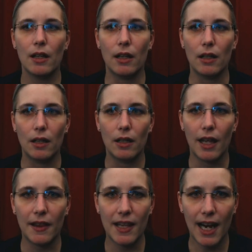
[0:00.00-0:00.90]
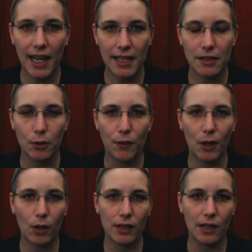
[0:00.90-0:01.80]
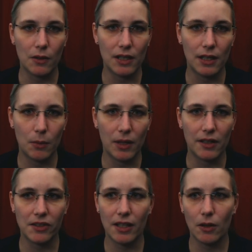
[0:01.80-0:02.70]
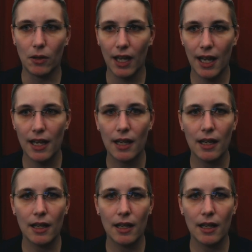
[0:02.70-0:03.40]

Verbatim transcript: uh, at the height of the lockdown here, where I said, okay,